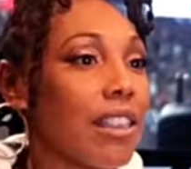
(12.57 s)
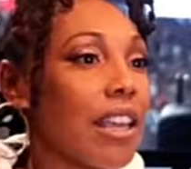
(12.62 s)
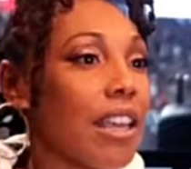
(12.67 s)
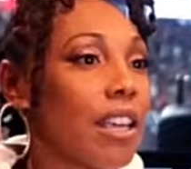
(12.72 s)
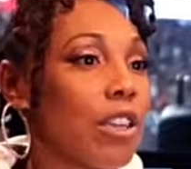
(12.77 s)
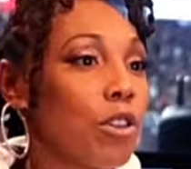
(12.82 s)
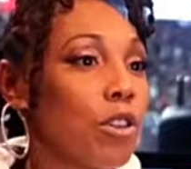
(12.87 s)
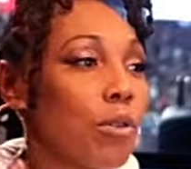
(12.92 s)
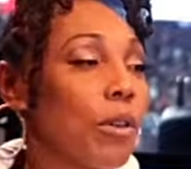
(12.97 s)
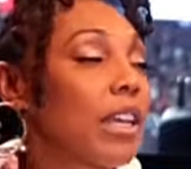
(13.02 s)

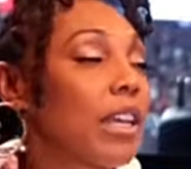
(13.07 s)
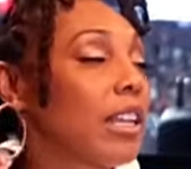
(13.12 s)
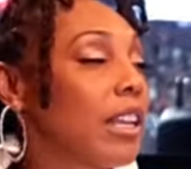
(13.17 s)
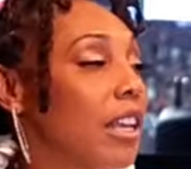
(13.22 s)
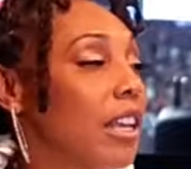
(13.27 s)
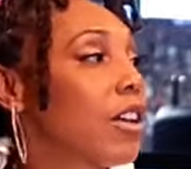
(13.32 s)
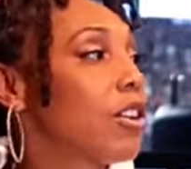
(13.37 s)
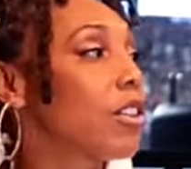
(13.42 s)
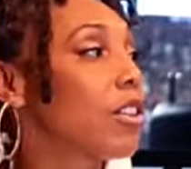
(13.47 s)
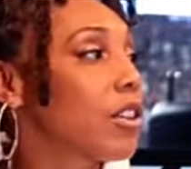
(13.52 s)
that you can
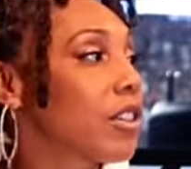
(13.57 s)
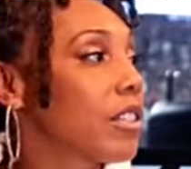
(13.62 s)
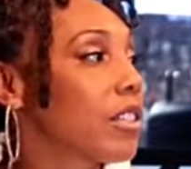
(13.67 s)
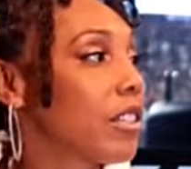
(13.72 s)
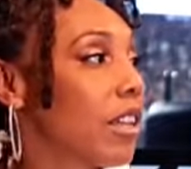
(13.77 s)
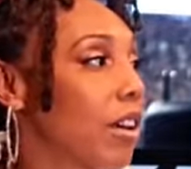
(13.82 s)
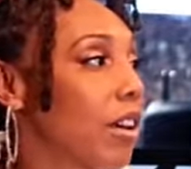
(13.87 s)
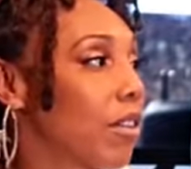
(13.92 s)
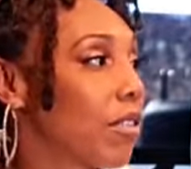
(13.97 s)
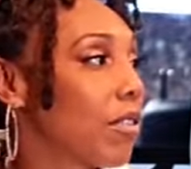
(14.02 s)
heal
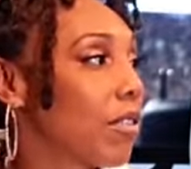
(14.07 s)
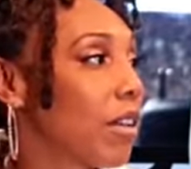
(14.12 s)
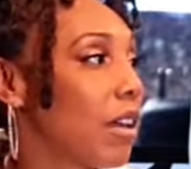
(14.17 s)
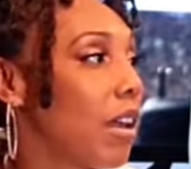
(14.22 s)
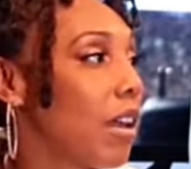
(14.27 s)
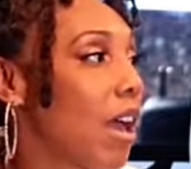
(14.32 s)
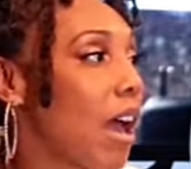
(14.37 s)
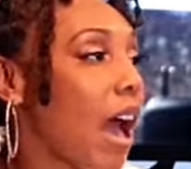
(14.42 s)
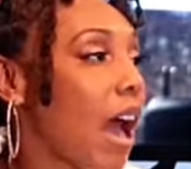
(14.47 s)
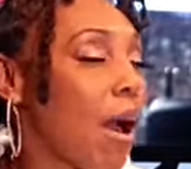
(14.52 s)
yourself.
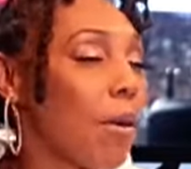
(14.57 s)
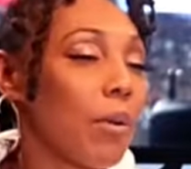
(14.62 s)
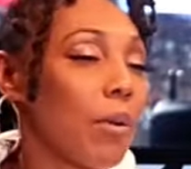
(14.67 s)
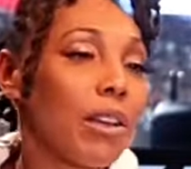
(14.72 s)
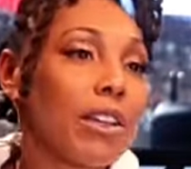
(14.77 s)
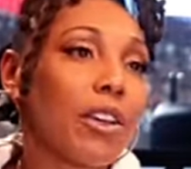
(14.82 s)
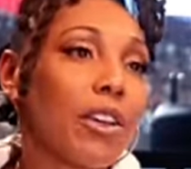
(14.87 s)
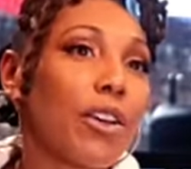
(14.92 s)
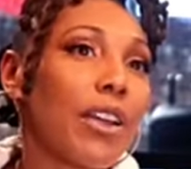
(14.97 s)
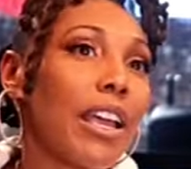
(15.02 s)
I
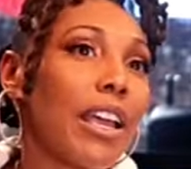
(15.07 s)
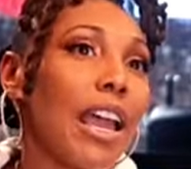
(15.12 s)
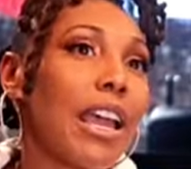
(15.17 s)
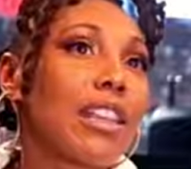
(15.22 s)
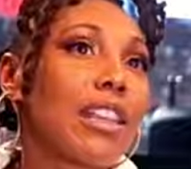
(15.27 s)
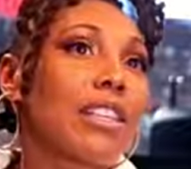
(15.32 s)
want to create